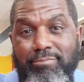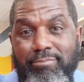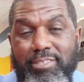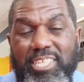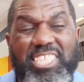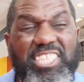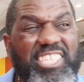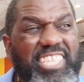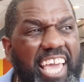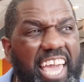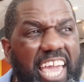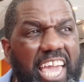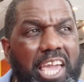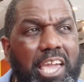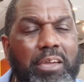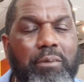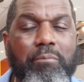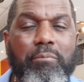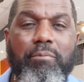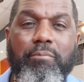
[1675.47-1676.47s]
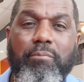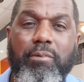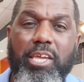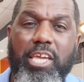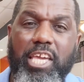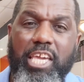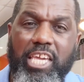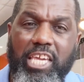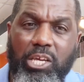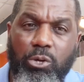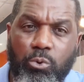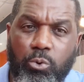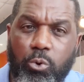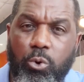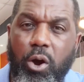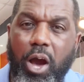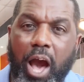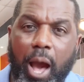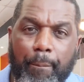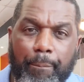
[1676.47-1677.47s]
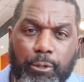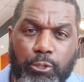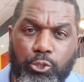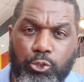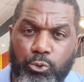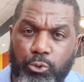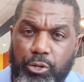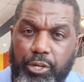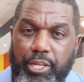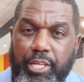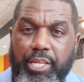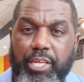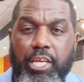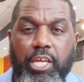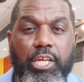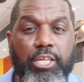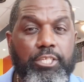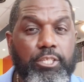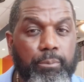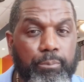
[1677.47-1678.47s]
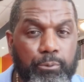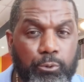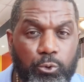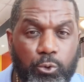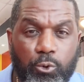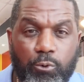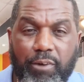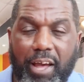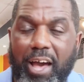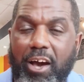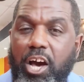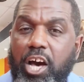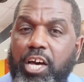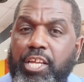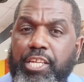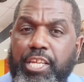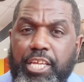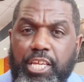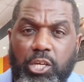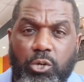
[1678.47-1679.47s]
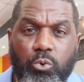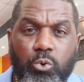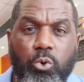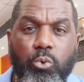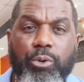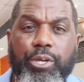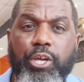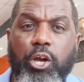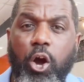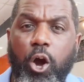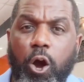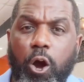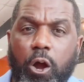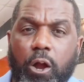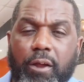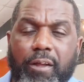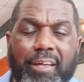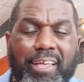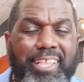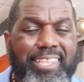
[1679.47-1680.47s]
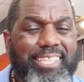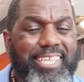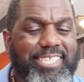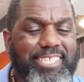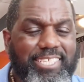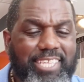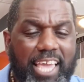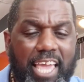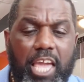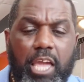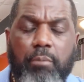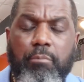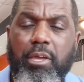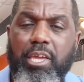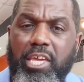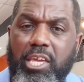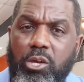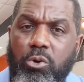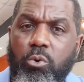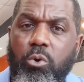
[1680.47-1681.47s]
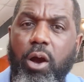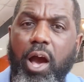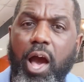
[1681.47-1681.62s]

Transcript: The same equal opportunity to prove how unequal we are, the same equal